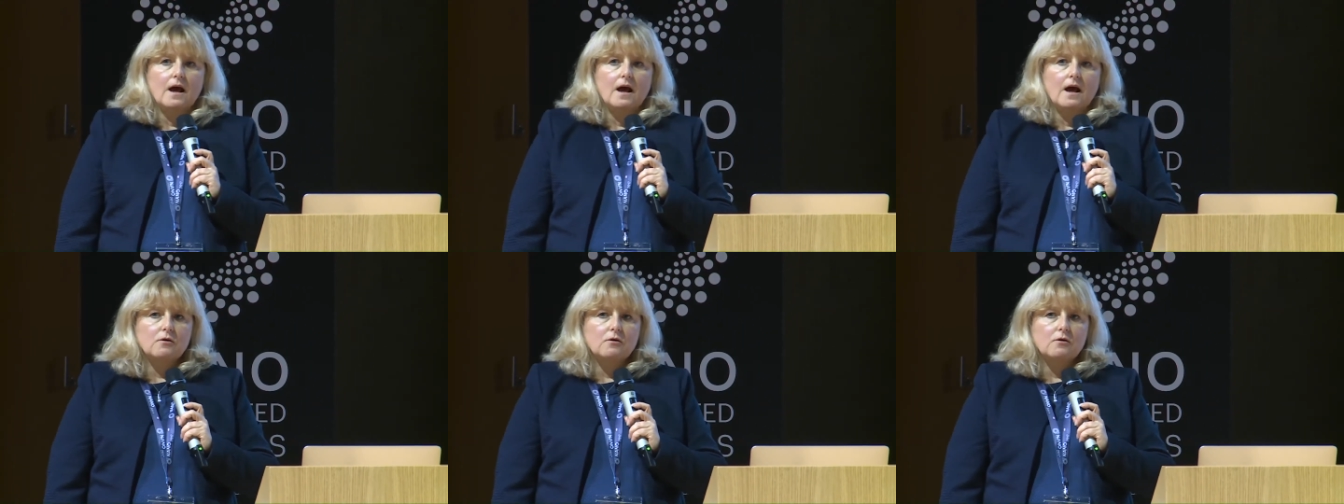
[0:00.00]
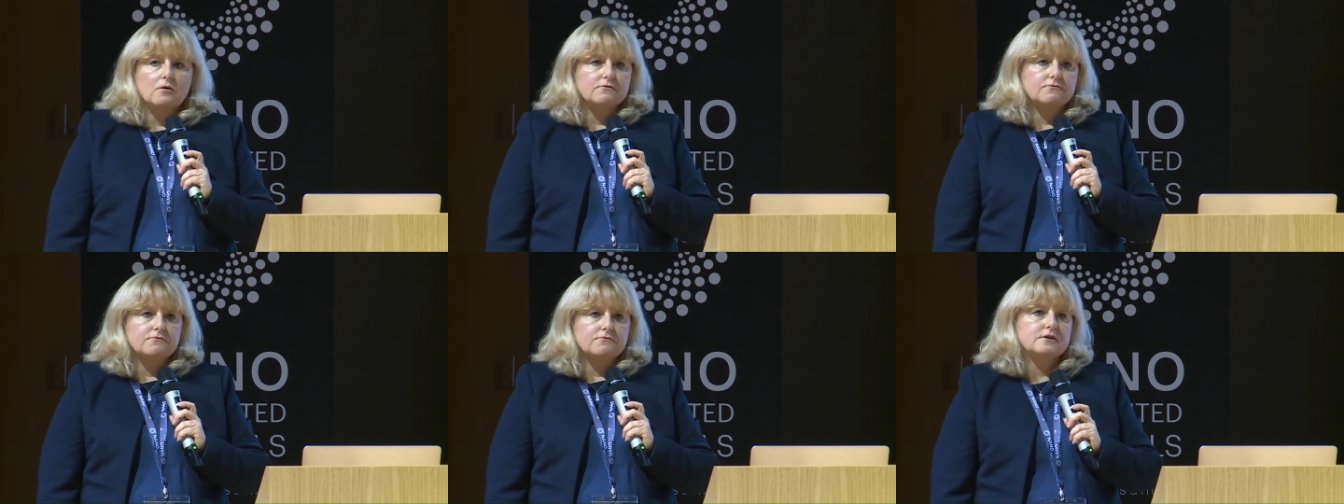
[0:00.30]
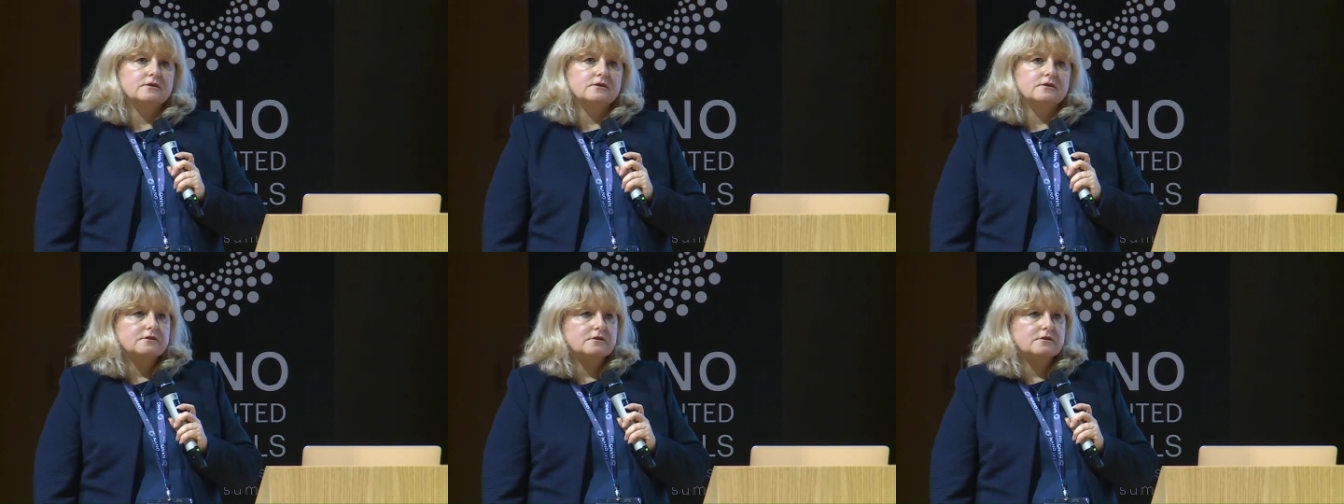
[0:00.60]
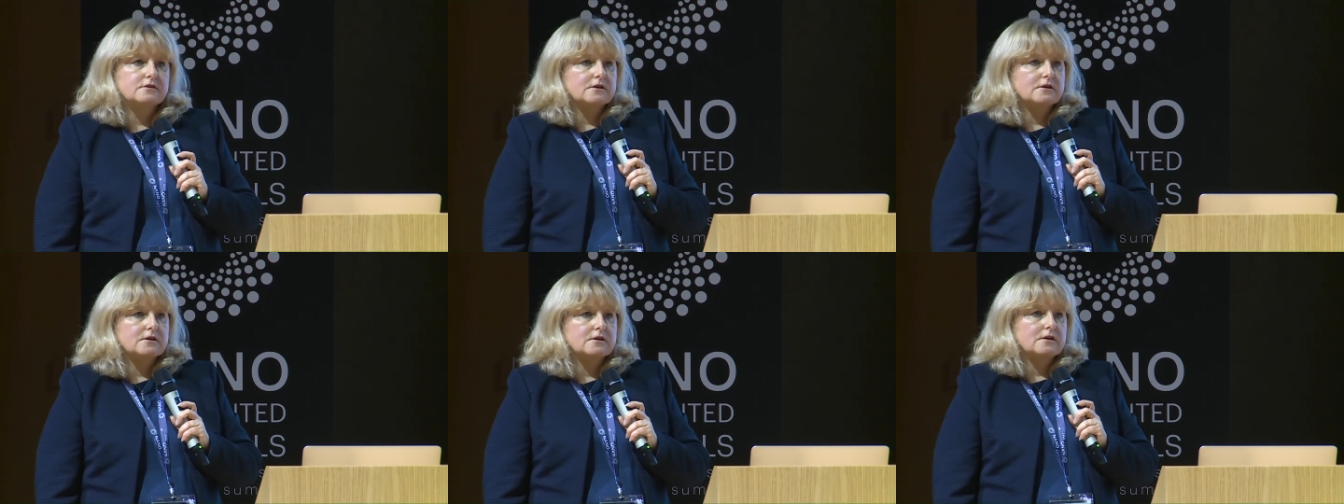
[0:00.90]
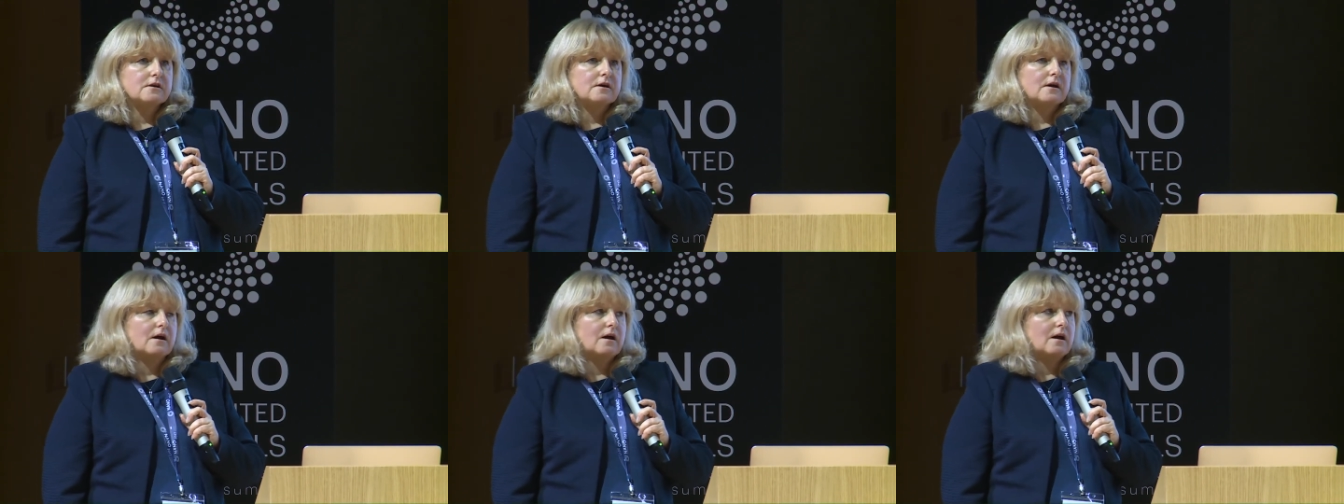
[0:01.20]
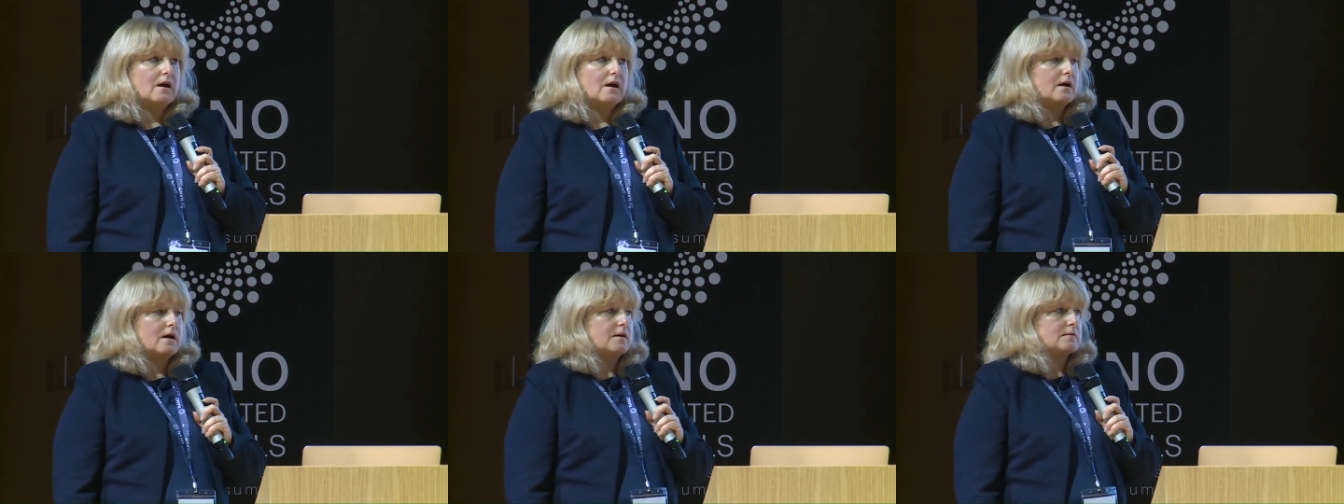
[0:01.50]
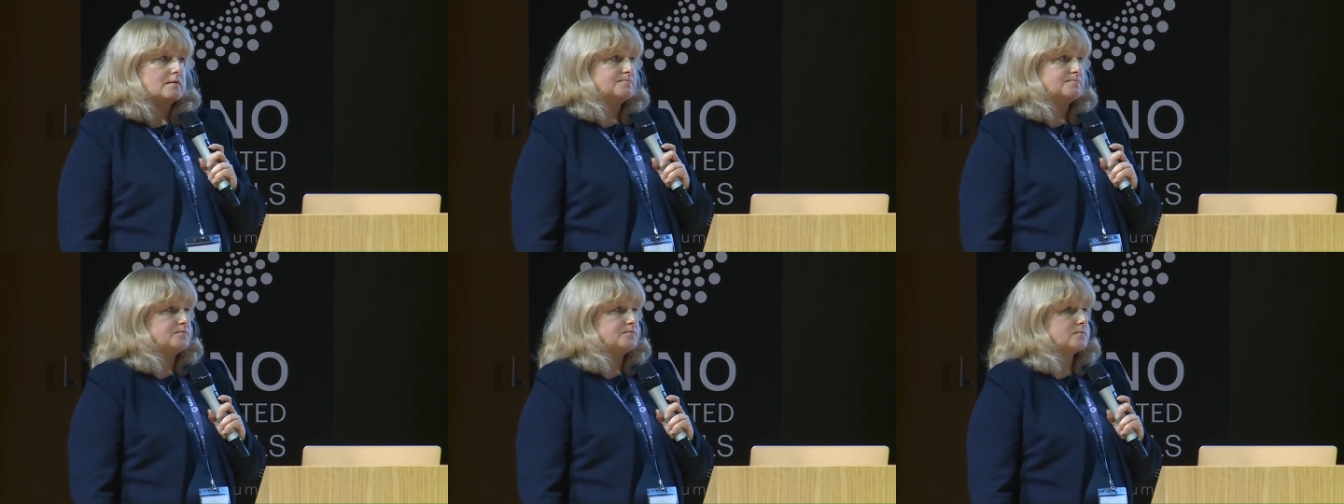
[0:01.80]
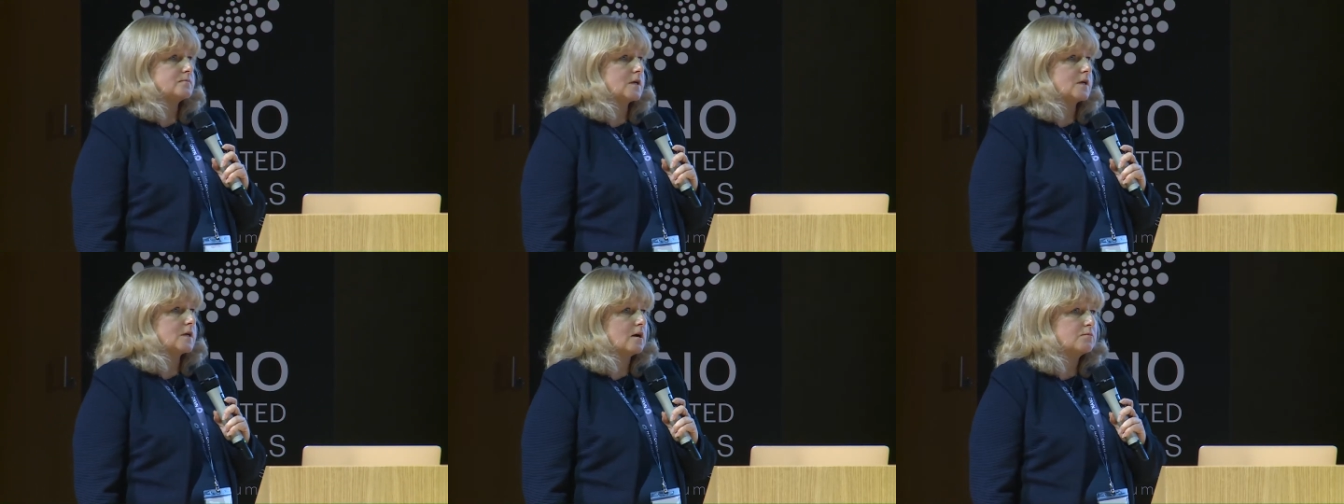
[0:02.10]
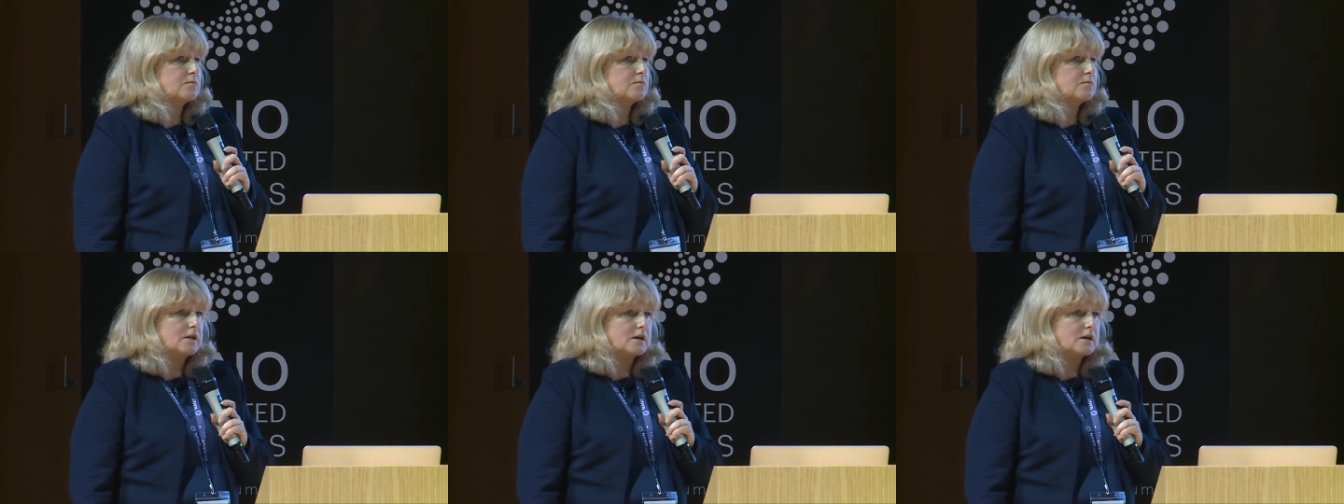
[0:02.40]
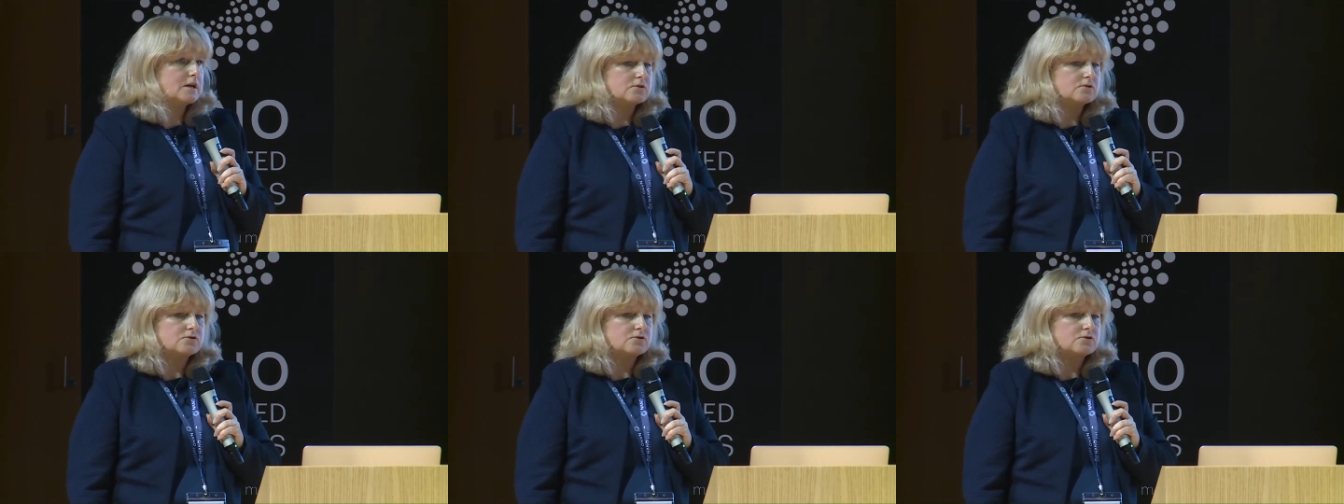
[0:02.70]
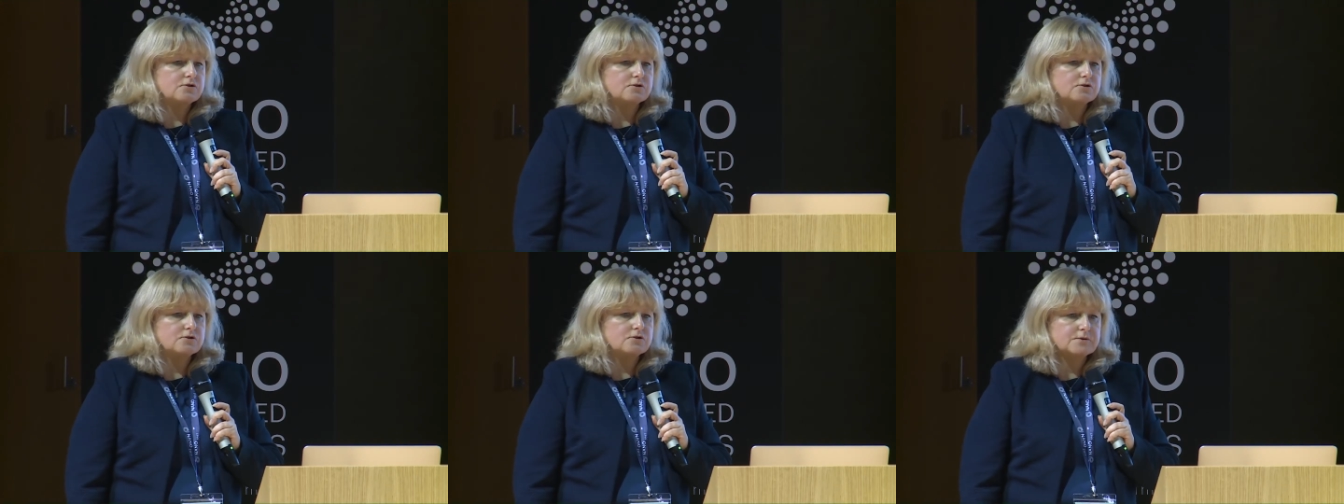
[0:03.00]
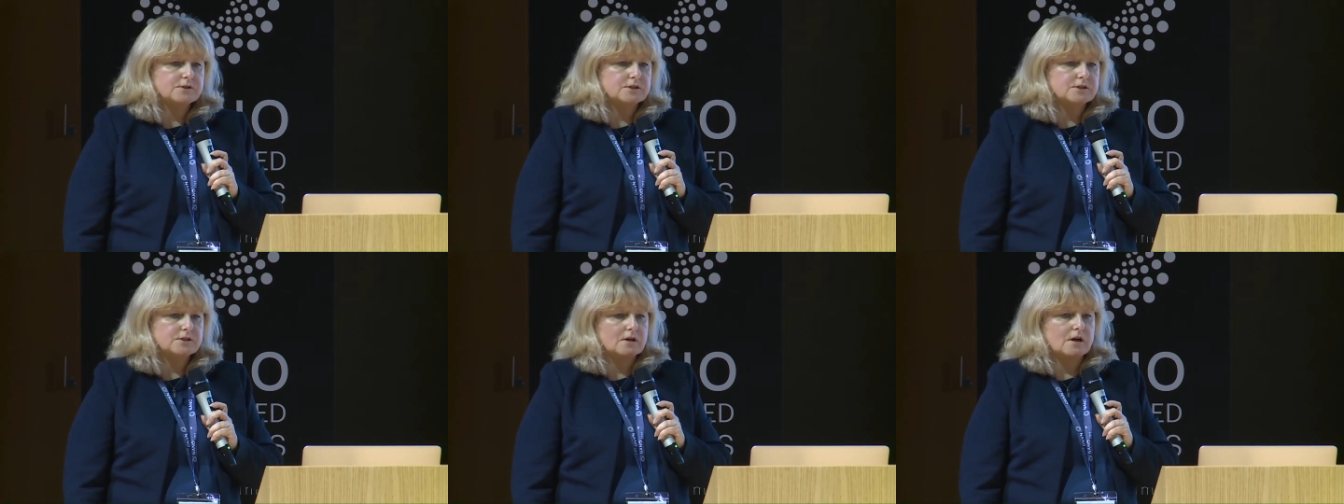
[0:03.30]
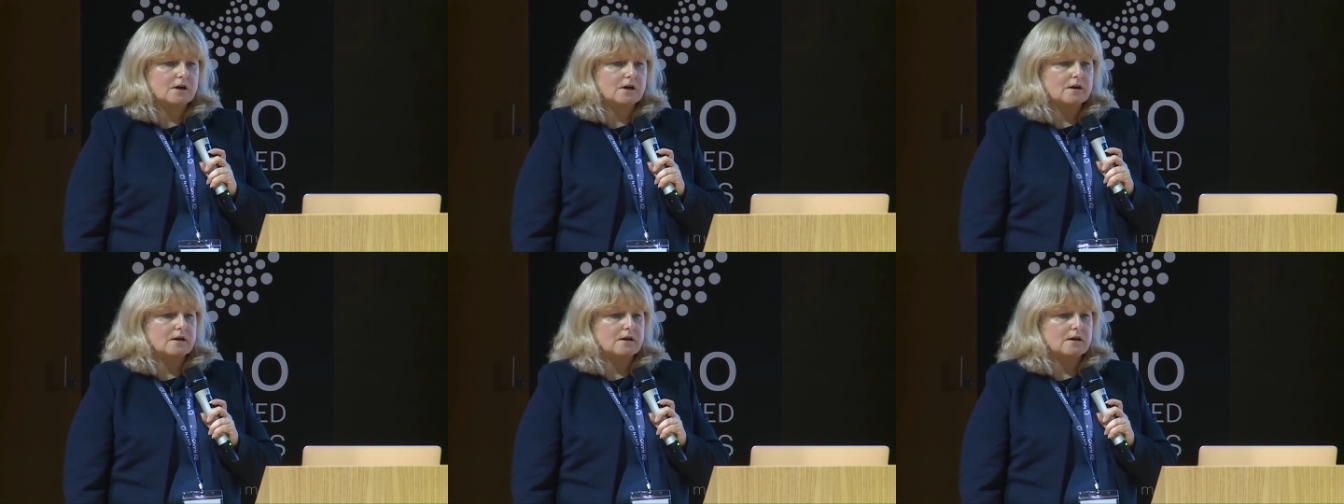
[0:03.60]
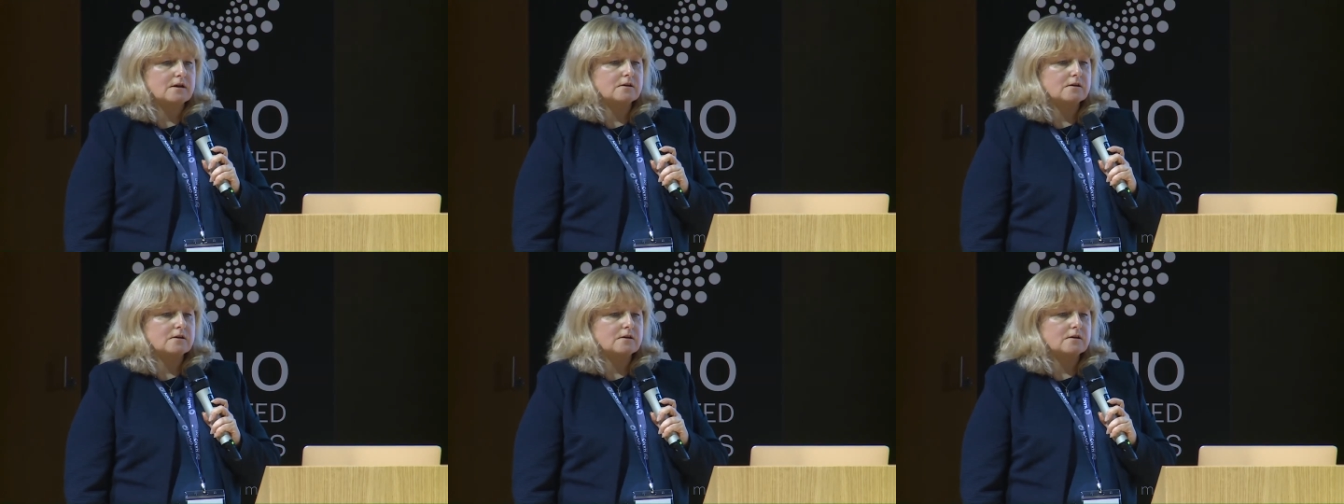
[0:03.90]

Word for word: However, the um, carbon nanotubes uh,